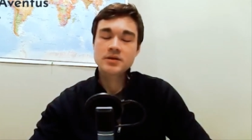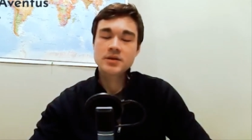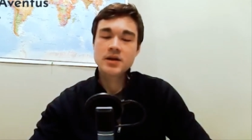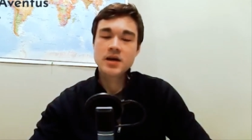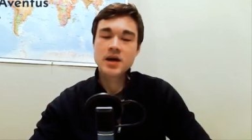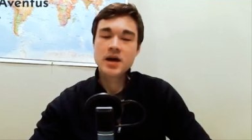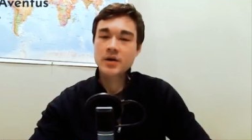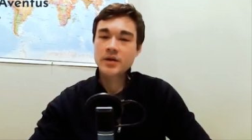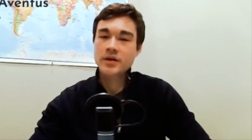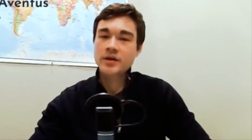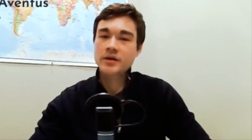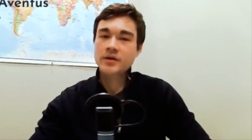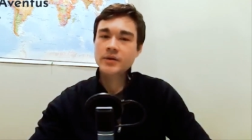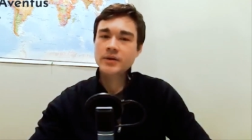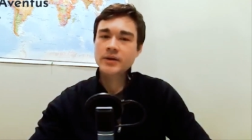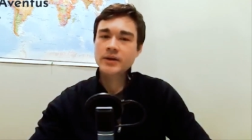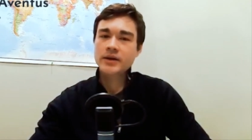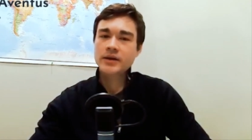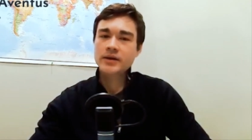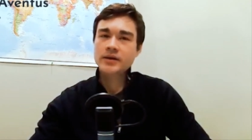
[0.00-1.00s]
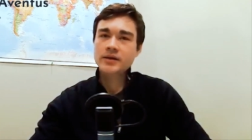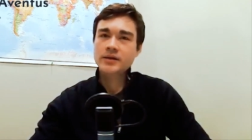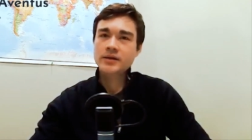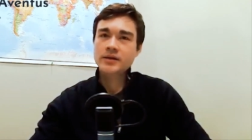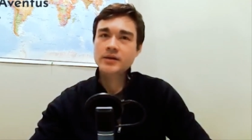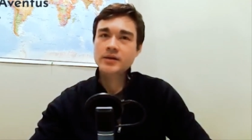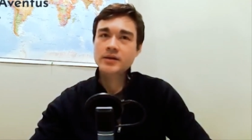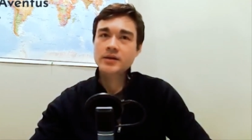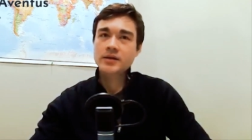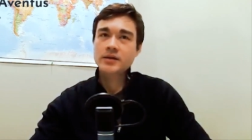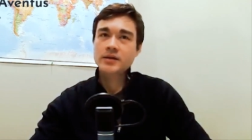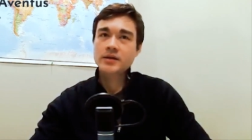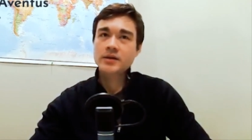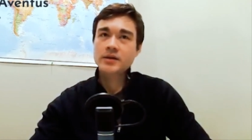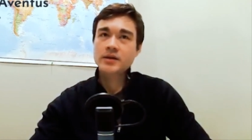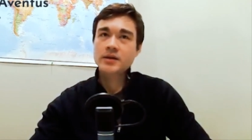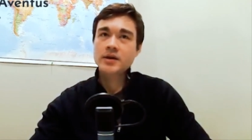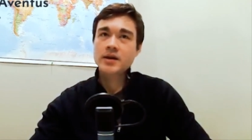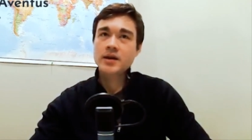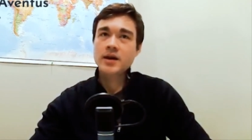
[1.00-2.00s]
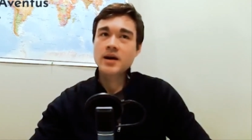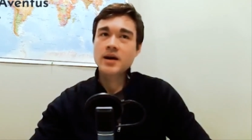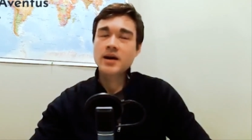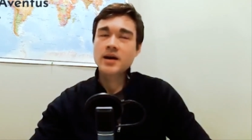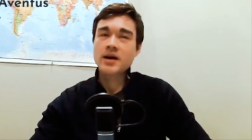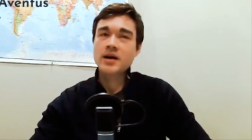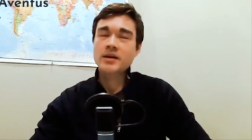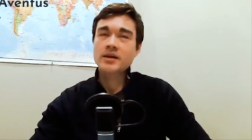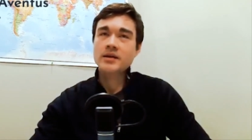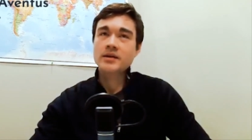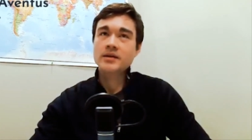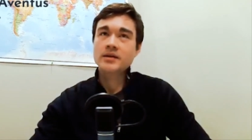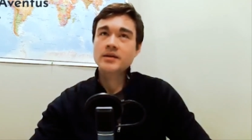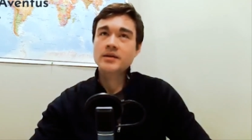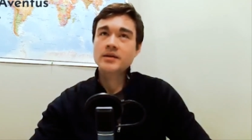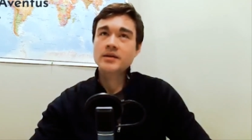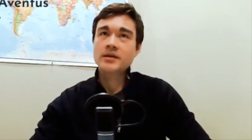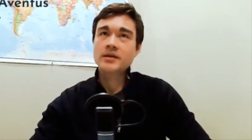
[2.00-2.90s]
how they're doing it, and